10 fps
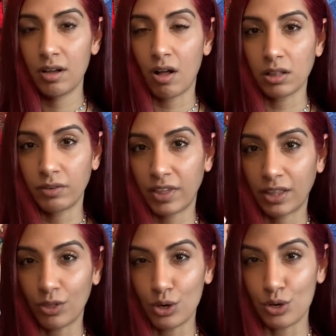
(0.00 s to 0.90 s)
all of
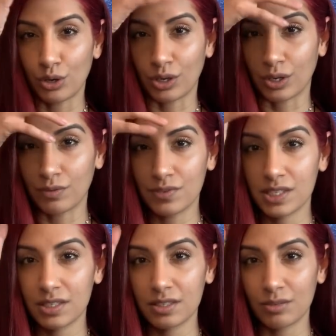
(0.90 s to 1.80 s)
like the
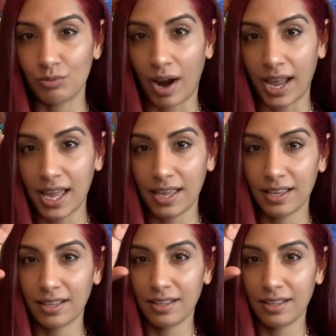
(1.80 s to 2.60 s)
nerves, right?